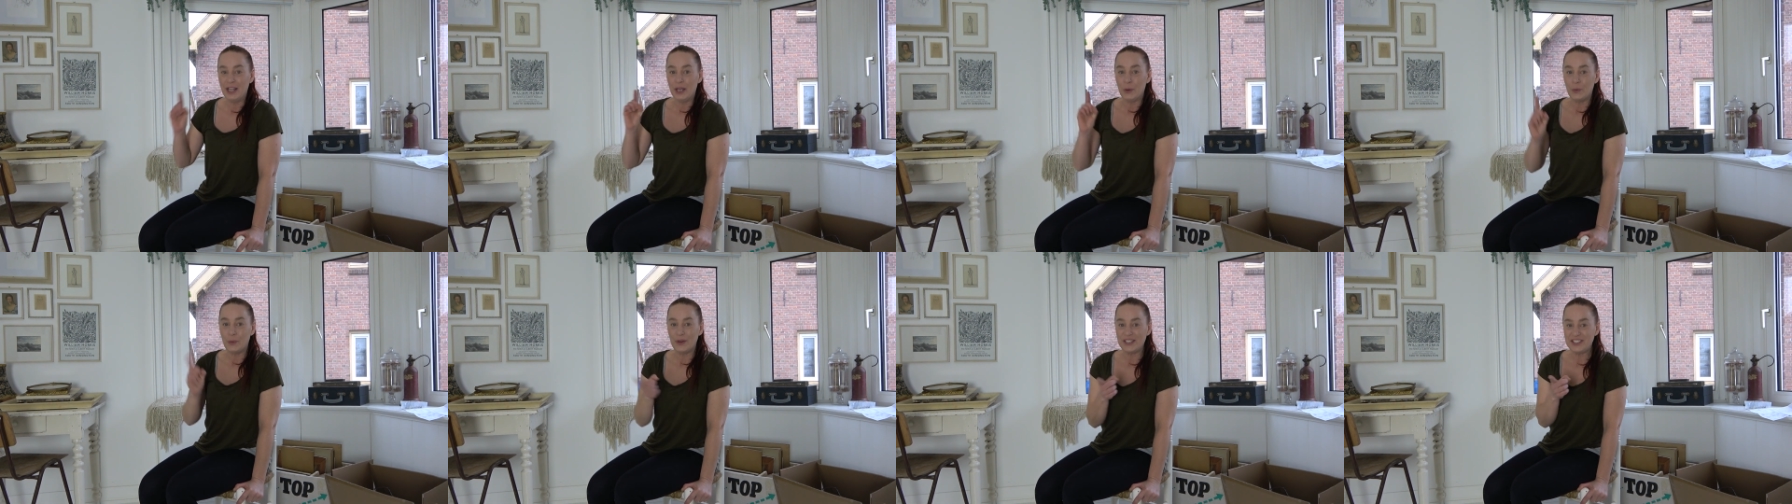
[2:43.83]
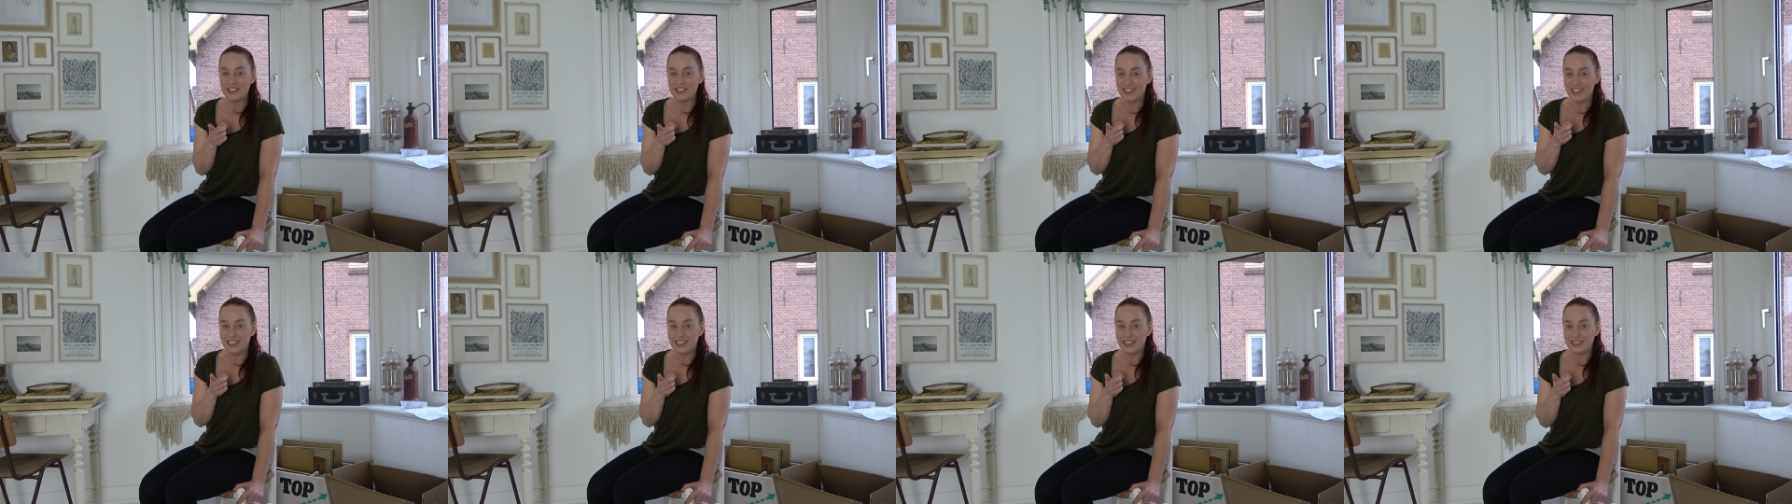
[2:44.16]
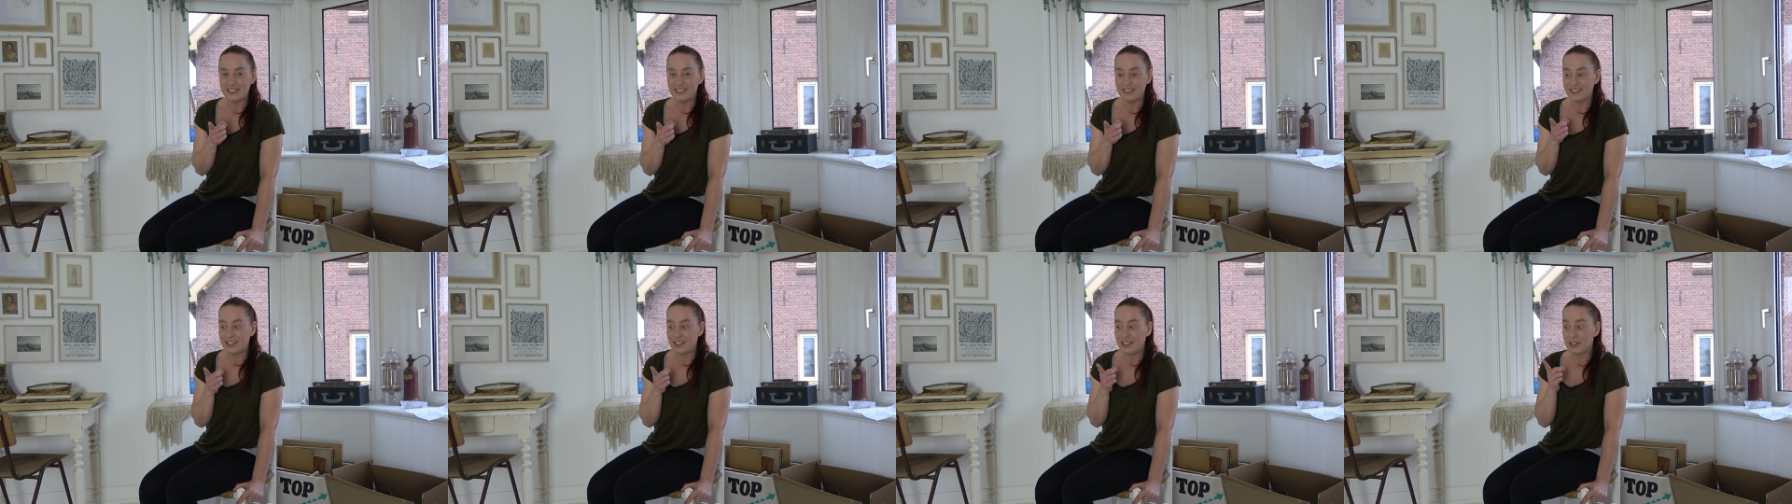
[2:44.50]
which
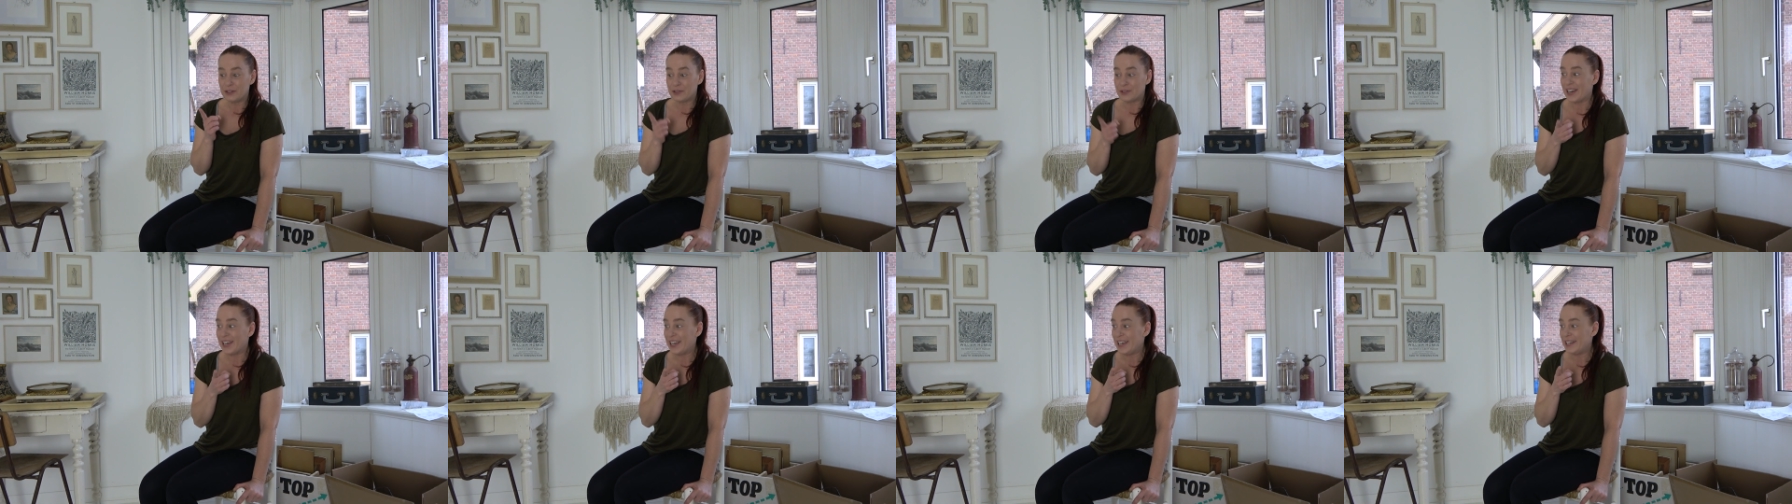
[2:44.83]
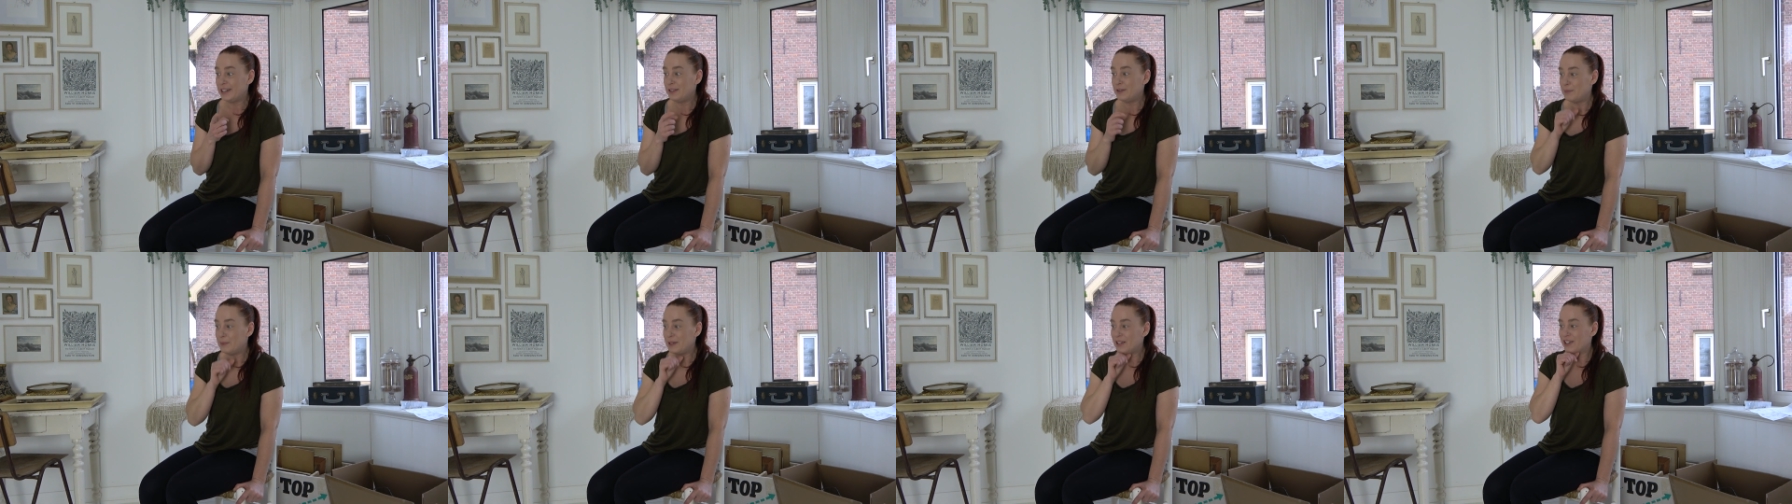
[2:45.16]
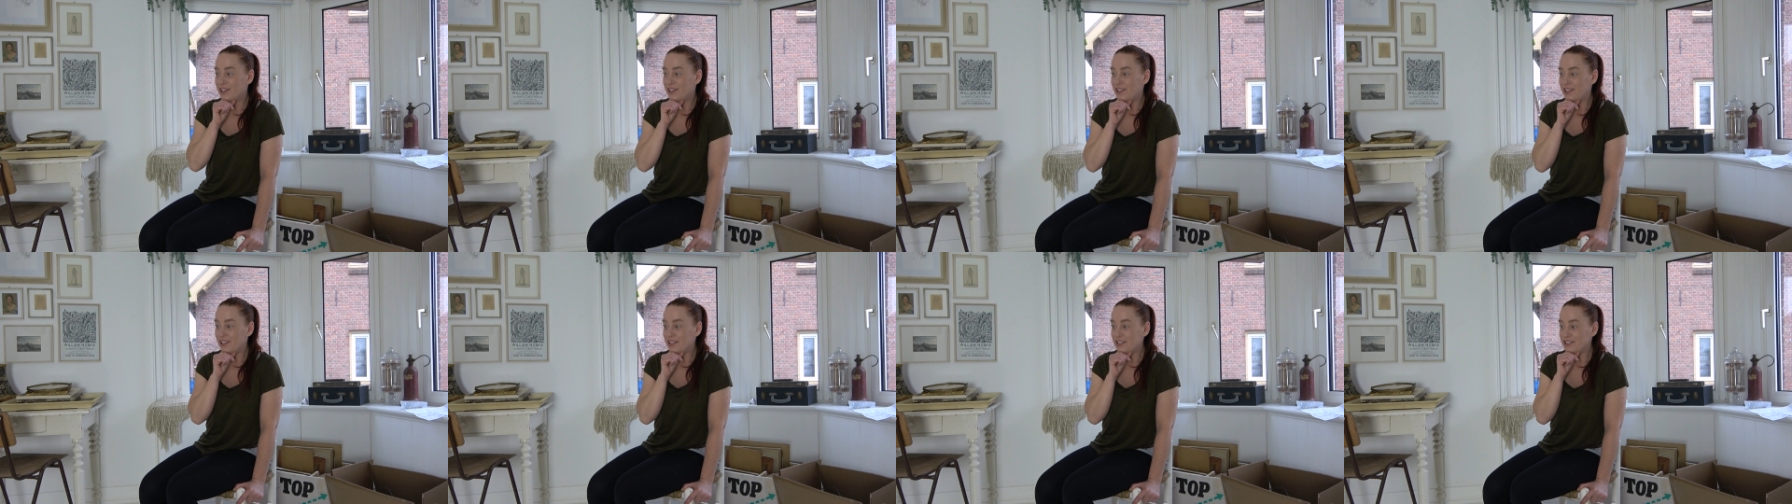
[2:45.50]
is great
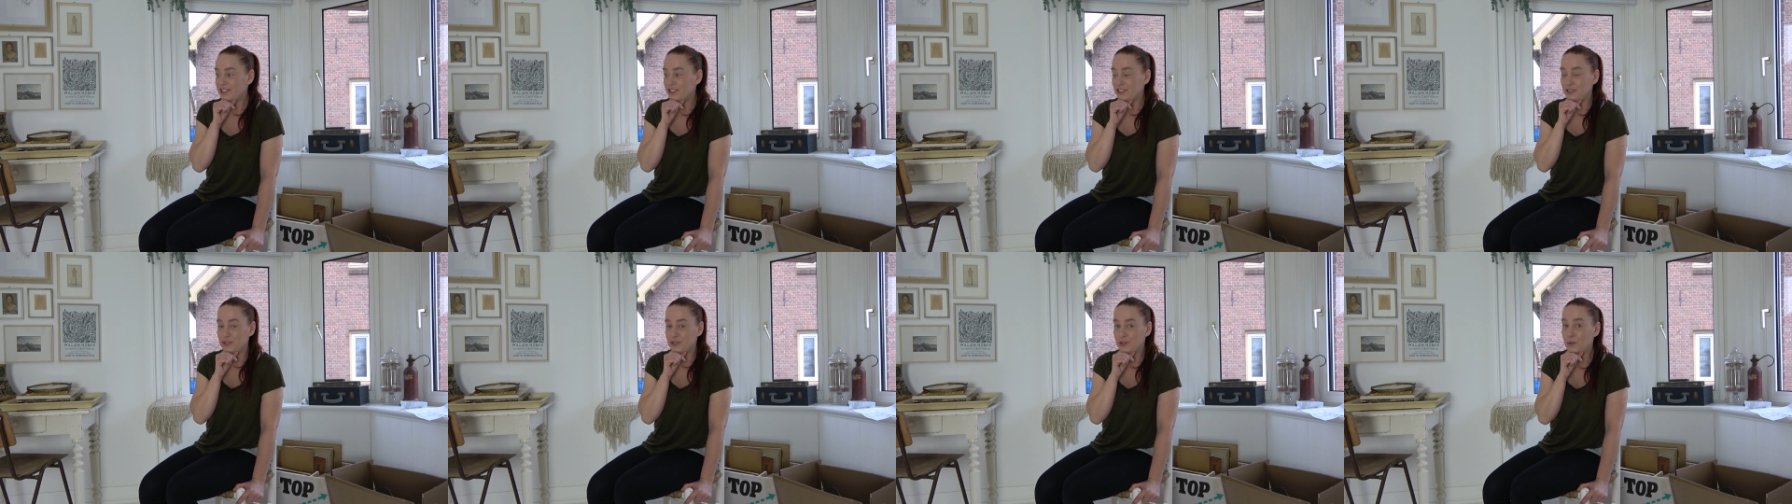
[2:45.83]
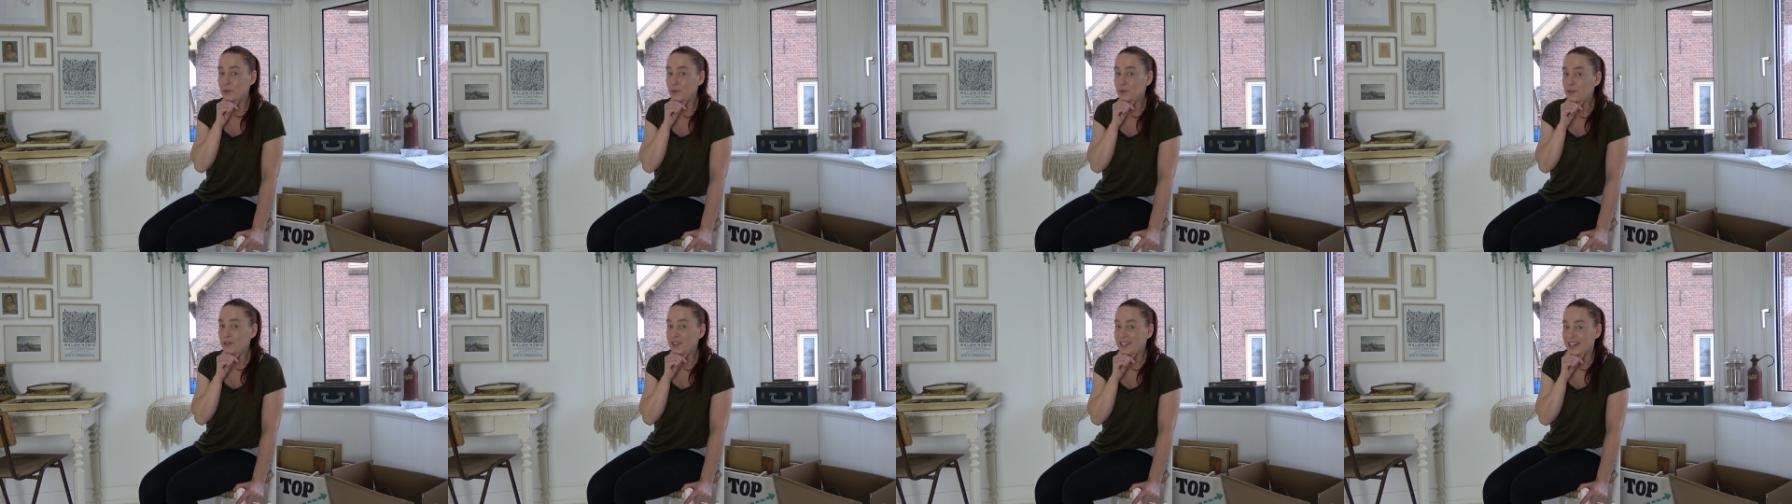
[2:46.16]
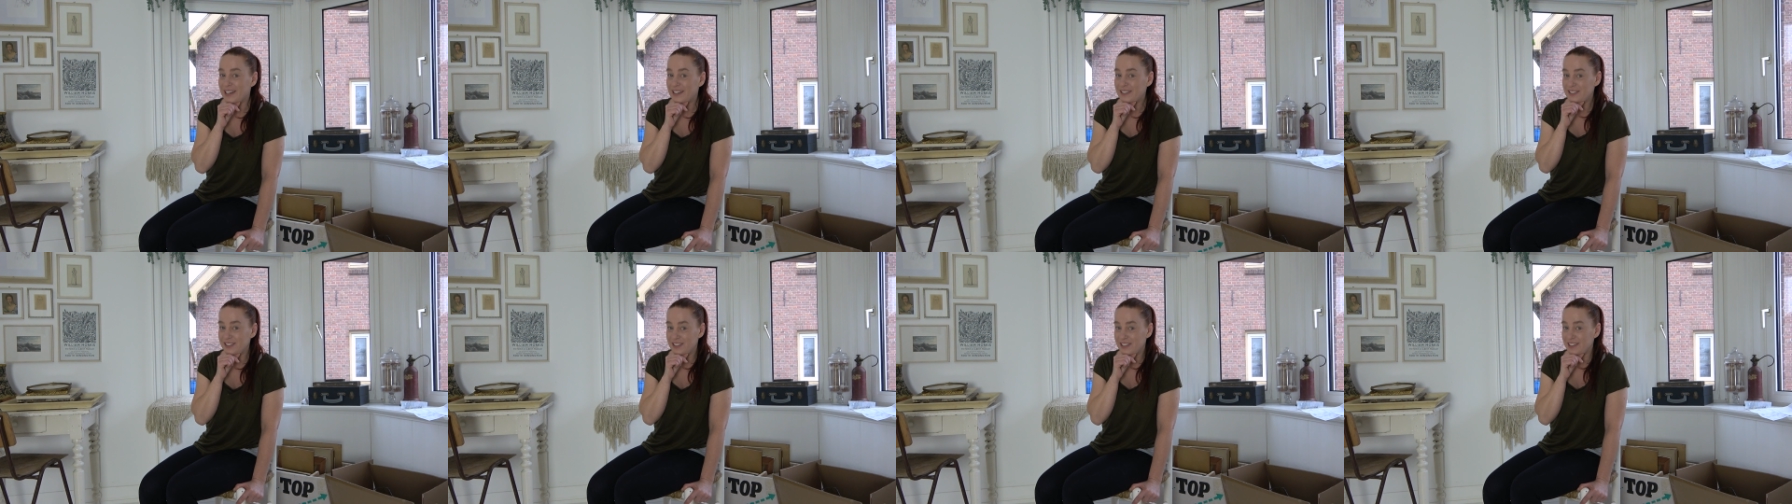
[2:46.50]
because the school
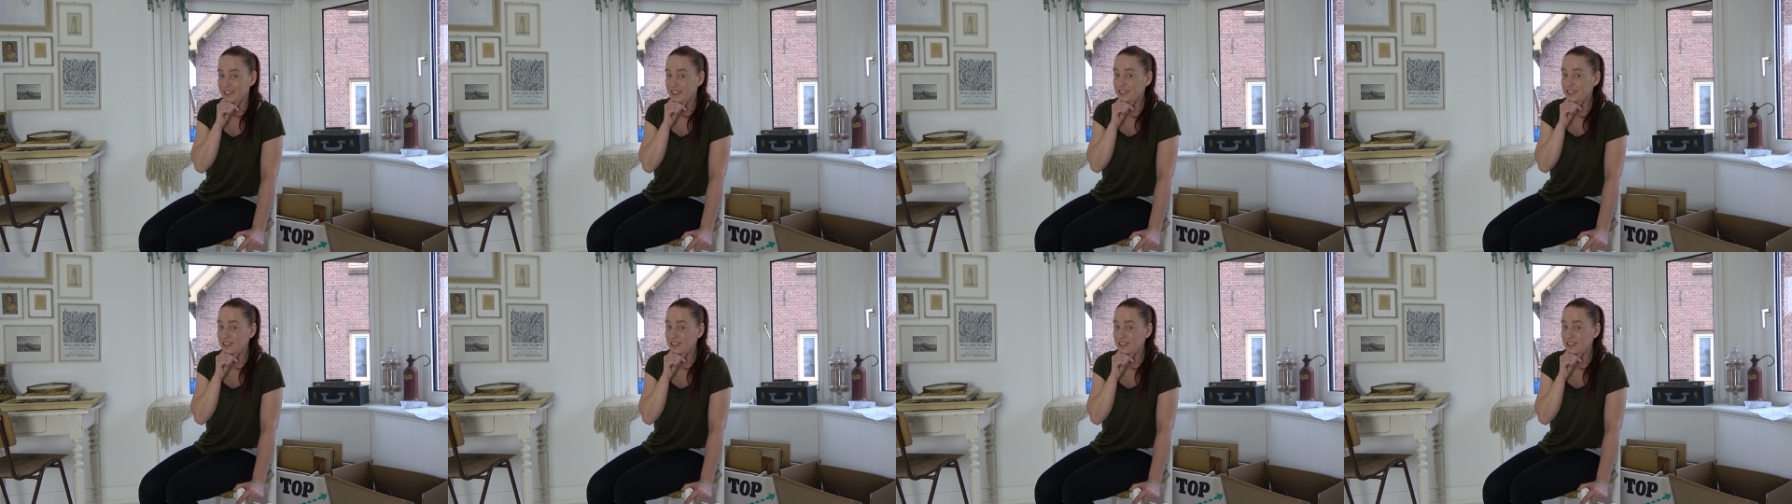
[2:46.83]
desk